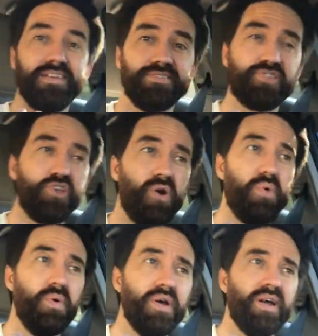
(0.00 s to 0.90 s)

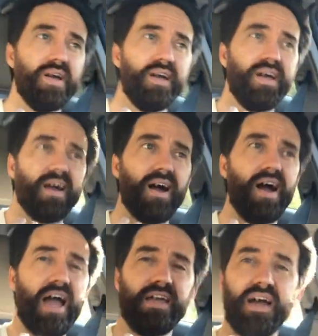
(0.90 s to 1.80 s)
so
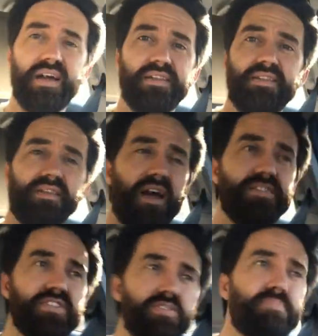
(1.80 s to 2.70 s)
I
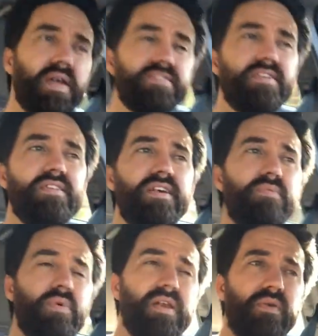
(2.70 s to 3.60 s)
just basically,
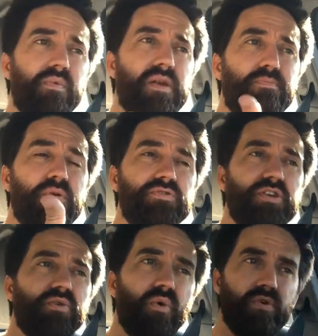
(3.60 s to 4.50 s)
when
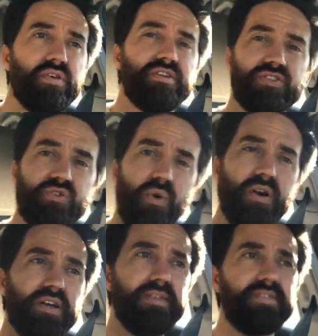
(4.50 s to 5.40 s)
approaching Quarterly
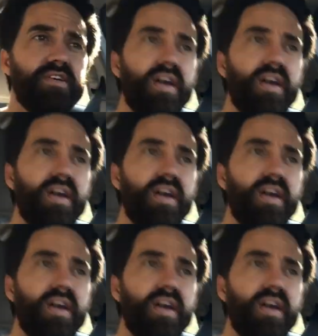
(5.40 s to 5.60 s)
Stories,